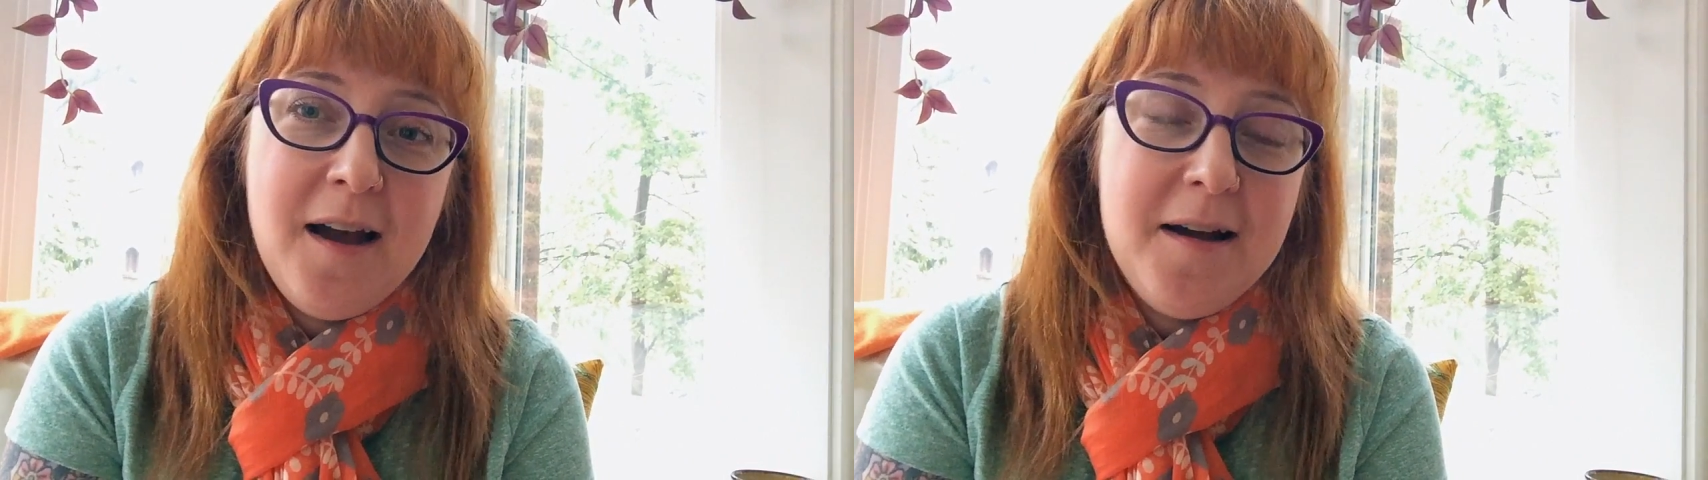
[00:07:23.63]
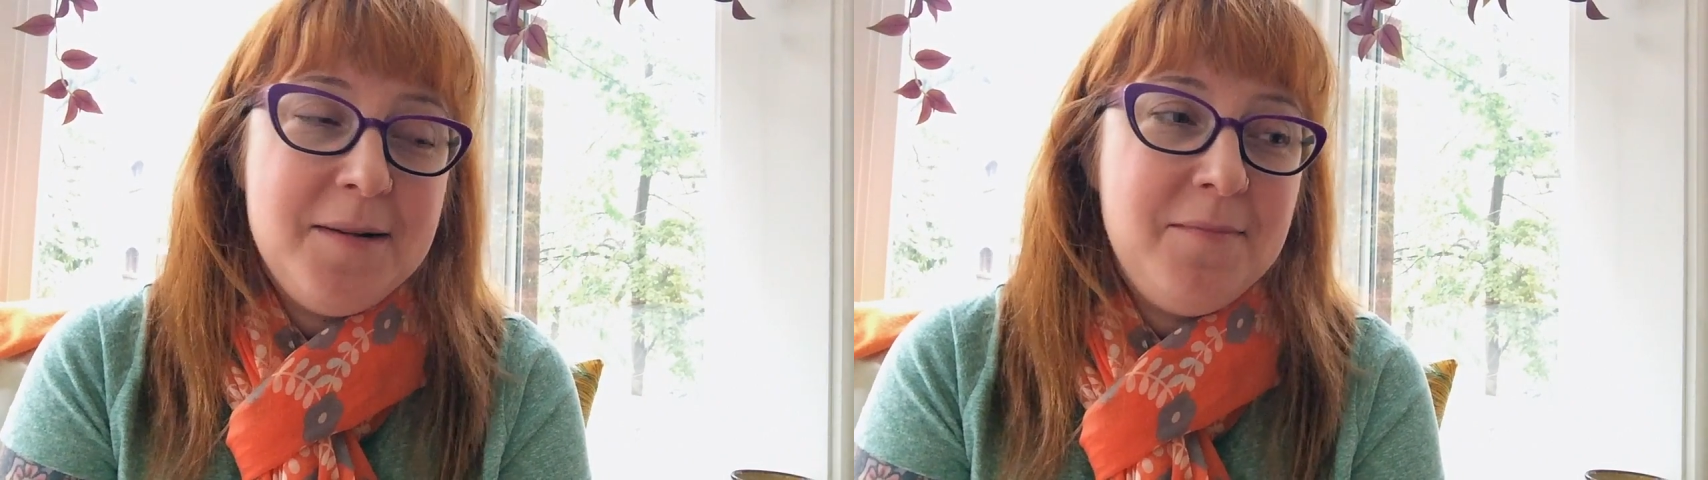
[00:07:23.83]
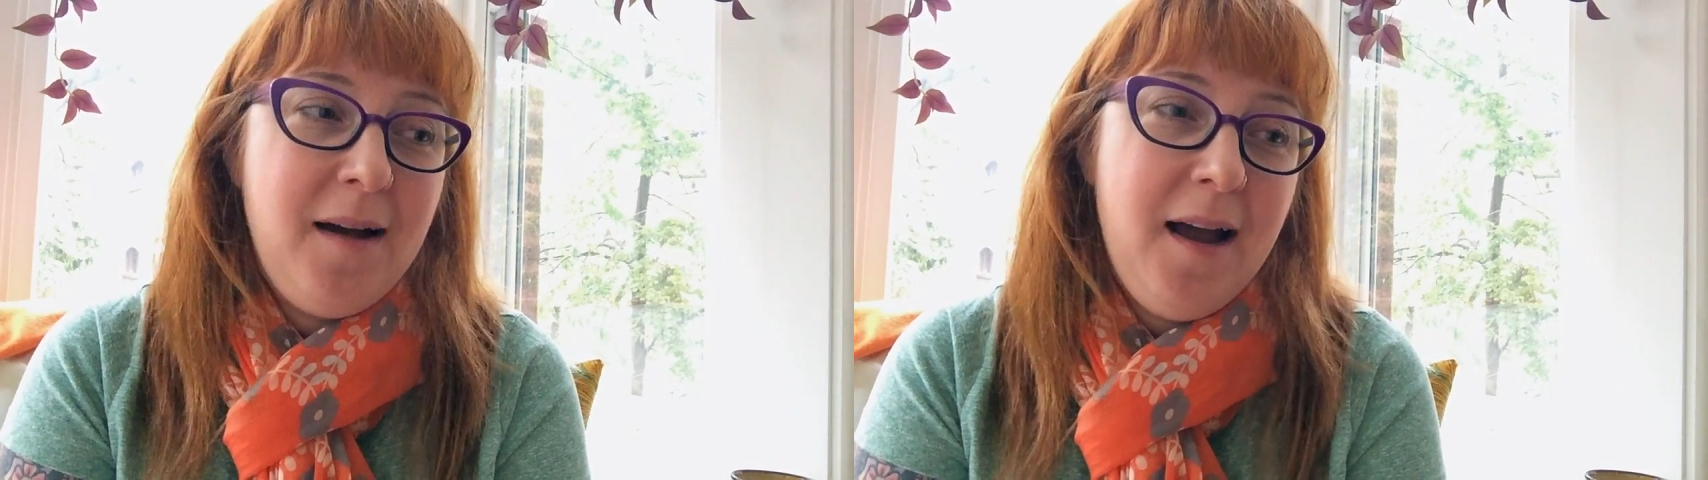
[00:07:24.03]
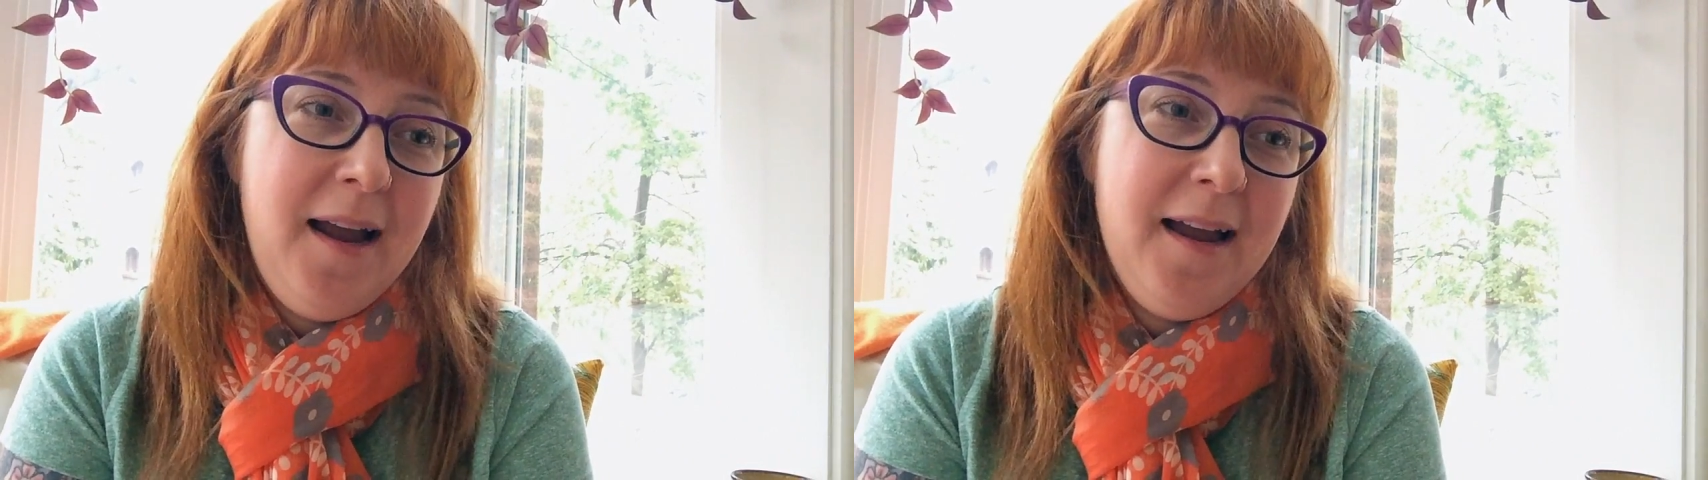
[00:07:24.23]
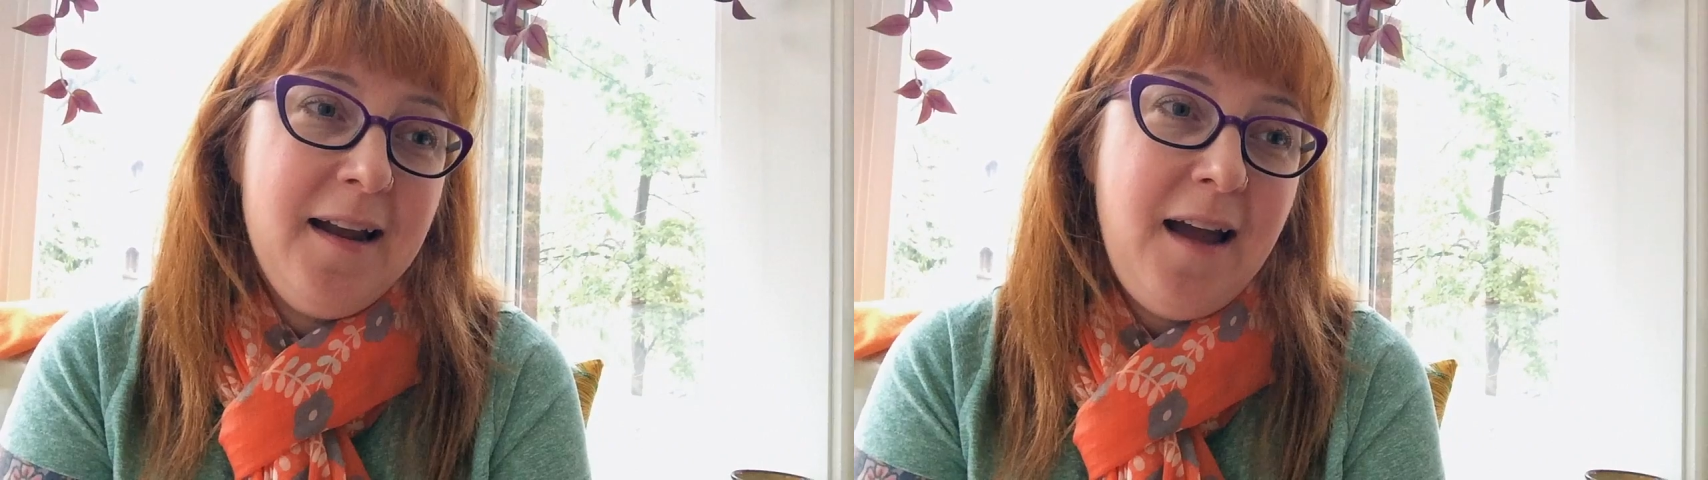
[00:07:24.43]

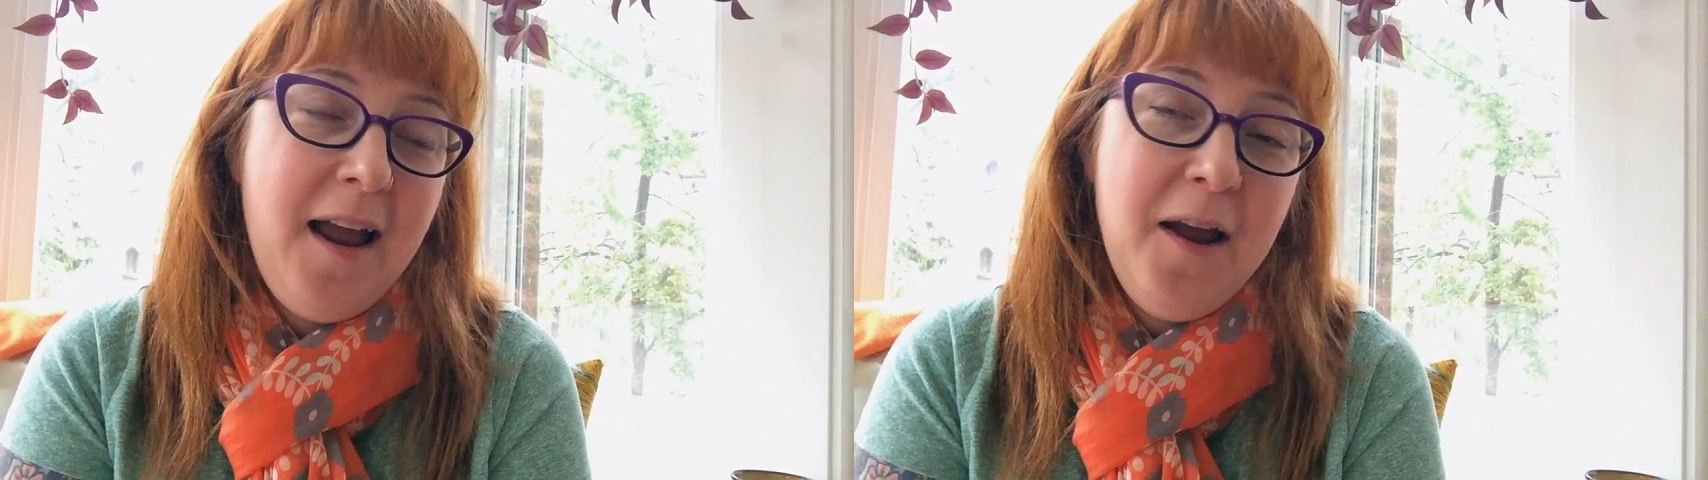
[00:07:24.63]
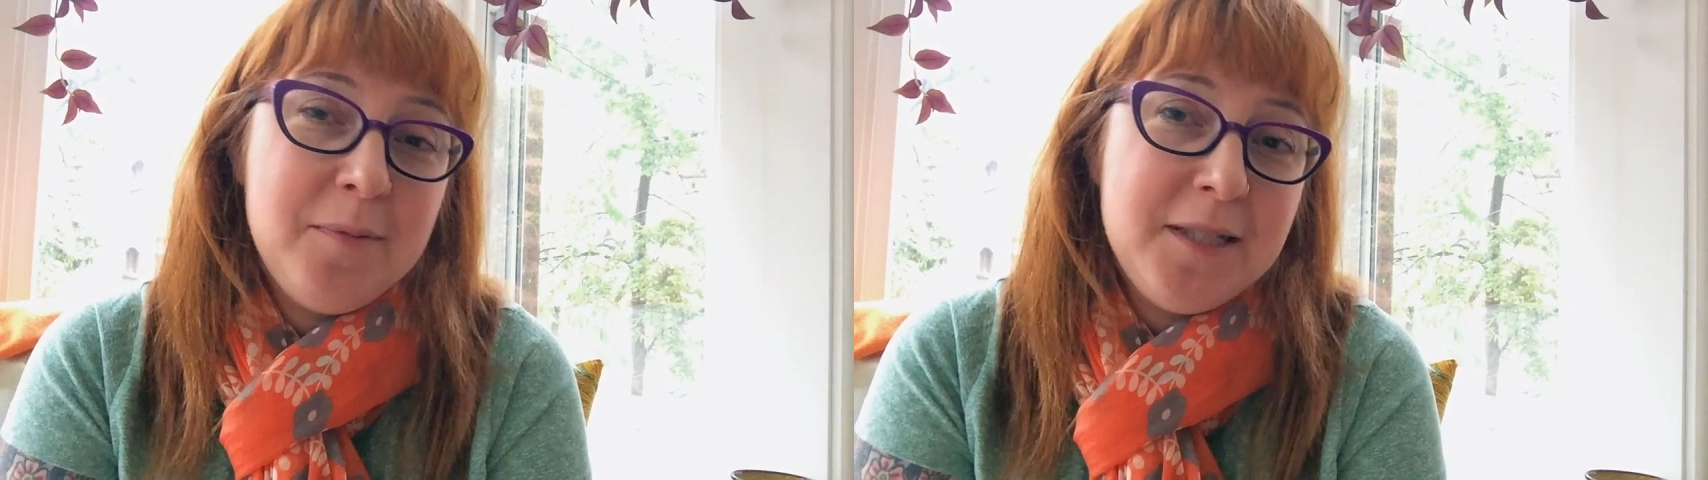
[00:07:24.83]
and I hope